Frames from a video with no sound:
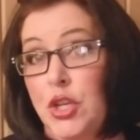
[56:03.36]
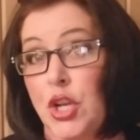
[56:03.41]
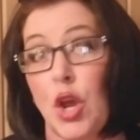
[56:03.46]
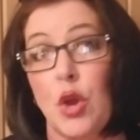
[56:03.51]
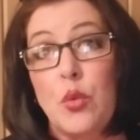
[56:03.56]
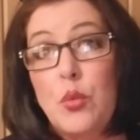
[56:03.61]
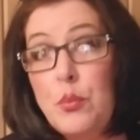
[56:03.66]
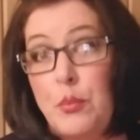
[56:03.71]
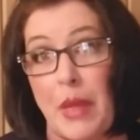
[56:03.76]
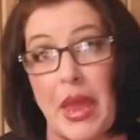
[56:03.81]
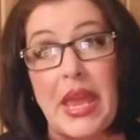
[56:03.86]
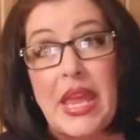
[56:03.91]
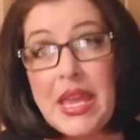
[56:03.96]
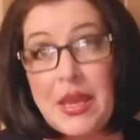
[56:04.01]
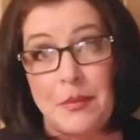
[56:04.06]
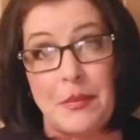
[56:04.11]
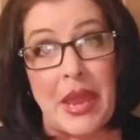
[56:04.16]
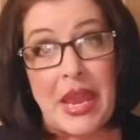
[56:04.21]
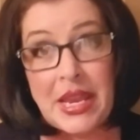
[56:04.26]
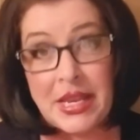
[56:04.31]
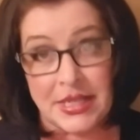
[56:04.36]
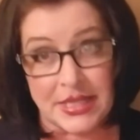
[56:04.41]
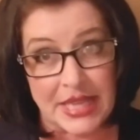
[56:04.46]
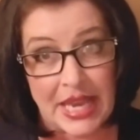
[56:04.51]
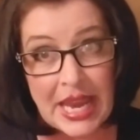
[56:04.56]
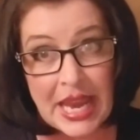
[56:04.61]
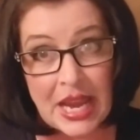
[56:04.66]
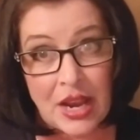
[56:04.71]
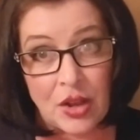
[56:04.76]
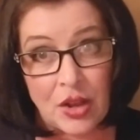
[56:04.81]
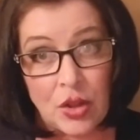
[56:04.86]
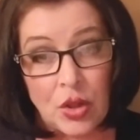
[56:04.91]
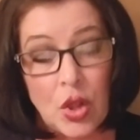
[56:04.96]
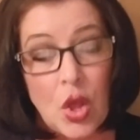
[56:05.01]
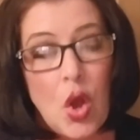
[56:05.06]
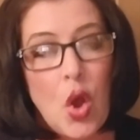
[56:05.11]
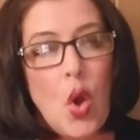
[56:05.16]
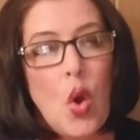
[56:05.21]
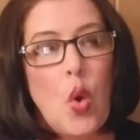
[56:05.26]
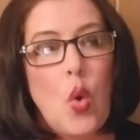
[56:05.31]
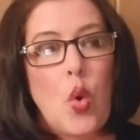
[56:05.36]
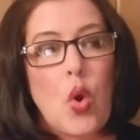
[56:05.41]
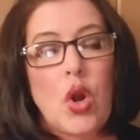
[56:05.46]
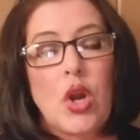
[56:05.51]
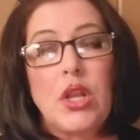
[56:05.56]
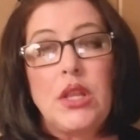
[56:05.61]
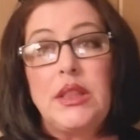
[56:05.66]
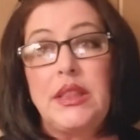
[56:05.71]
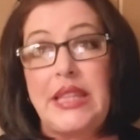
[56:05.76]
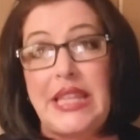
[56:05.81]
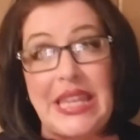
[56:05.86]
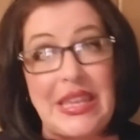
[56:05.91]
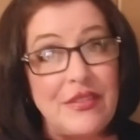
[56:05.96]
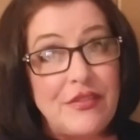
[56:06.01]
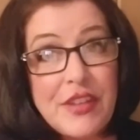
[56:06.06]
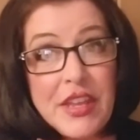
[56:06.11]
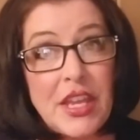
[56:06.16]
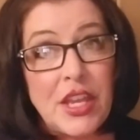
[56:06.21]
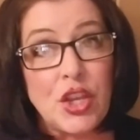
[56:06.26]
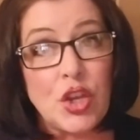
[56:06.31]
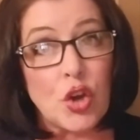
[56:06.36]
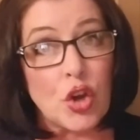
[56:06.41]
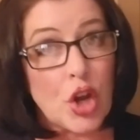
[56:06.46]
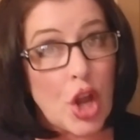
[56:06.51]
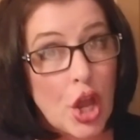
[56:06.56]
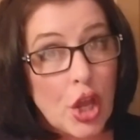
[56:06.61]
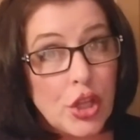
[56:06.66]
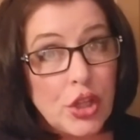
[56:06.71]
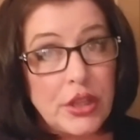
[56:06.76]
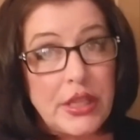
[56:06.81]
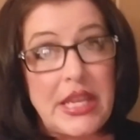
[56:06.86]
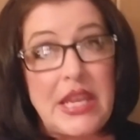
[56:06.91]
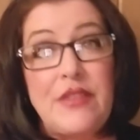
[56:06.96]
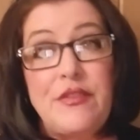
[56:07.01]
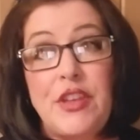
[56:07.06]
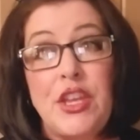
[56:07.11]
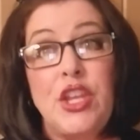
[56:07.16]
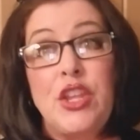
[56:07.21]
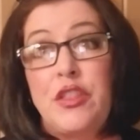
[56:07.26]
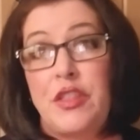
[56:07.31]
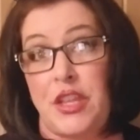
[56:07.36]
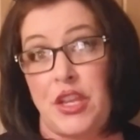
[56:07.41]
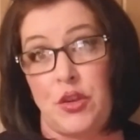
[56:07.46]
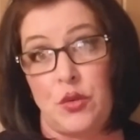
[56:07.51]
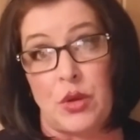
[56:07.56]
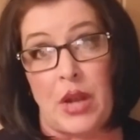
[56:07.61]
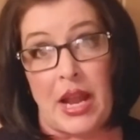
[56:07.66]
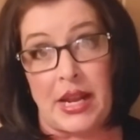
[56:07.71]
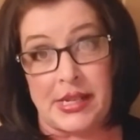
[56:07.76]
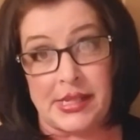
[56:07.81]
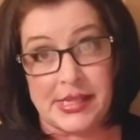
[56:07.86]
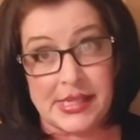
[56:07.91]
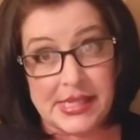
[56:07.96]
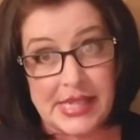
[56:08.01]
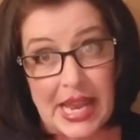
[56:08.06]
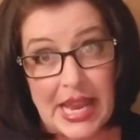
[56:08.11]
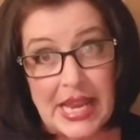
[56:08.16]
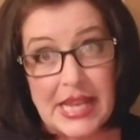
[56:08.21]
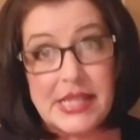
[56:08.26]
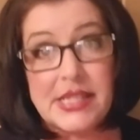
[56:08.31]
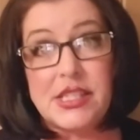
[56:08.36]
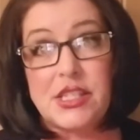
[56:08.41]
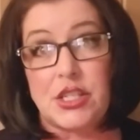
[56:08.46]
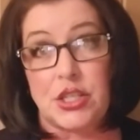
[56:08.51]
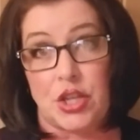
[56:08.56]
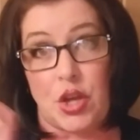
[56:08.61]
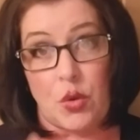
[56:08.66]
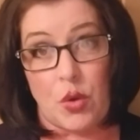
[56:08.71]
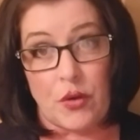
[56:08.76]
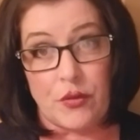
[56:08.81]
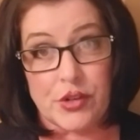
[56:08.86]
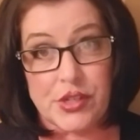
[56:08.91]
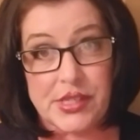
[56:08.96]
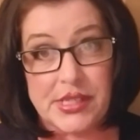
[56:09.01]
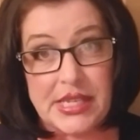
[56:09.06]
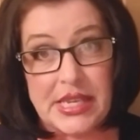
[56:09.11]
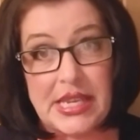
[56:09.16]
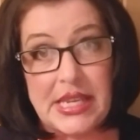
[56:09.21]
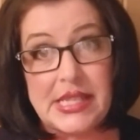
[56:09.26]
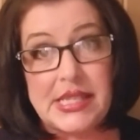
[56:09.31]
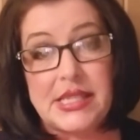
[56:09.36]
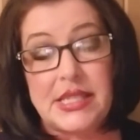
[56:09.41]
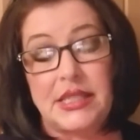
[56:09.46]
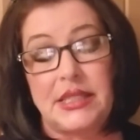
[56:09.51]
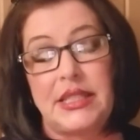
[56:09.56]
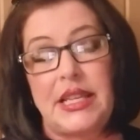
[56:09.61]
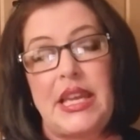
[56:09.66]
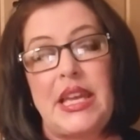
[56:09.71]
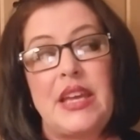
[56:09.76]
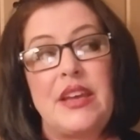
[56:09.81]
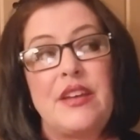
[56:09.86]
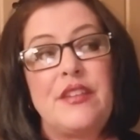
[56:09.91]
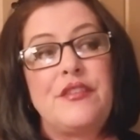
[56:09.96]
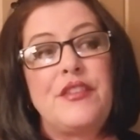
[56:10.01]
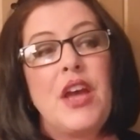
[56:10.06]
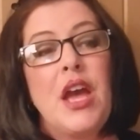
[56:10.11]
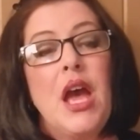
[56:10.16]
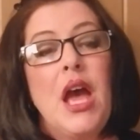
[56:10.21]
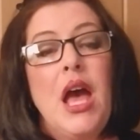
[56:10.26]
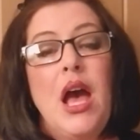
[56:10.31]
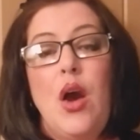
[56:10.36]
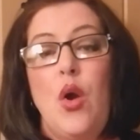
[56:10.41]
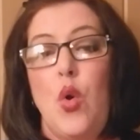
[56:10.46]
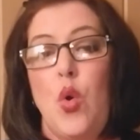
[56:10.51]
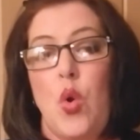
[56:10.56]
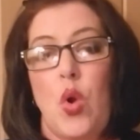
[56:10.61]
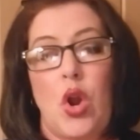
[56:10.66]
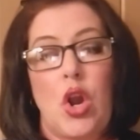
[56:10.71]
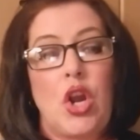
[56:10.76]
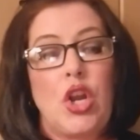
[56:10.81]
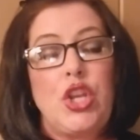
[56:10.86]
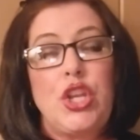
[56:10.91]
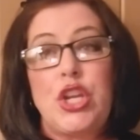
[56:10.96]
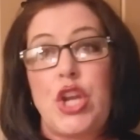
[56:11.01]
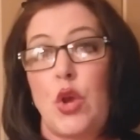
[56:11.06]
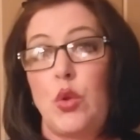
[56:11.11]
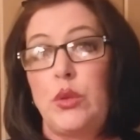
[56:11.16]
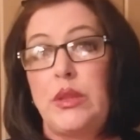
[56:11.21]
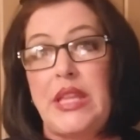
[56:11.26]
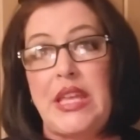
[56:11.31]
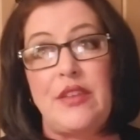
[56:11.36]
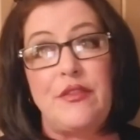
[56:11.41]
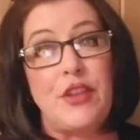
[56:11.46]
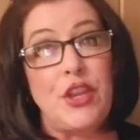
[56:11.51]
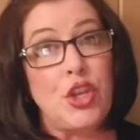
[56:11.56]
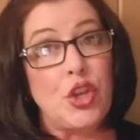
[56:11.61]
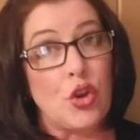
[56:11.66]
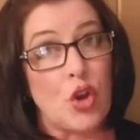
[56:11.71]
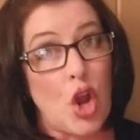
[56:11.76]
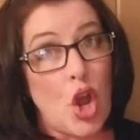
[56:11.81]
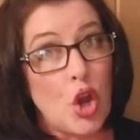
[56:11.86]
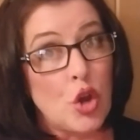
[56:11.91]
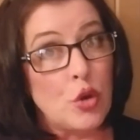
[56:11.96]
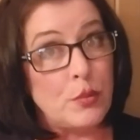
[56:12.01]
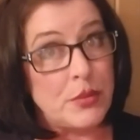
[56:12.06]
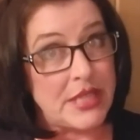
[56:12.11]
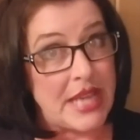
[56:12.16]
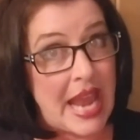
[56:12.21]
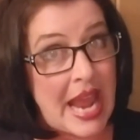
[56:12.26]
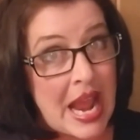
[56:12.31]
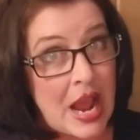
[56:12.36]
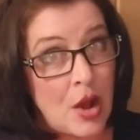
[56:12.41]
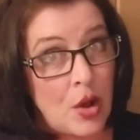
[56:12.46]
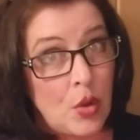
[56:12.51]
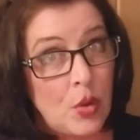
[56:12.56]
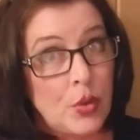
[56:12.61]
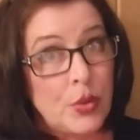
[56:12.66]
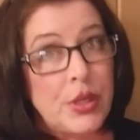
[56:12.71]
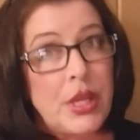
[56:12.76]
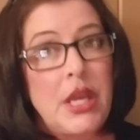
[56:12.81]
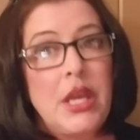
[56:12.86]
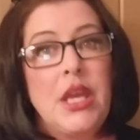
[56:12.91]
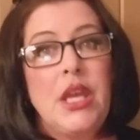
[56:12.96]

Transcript: know it may entail, or leaving the United States to go overseas to live, or, you know, leaving your hometown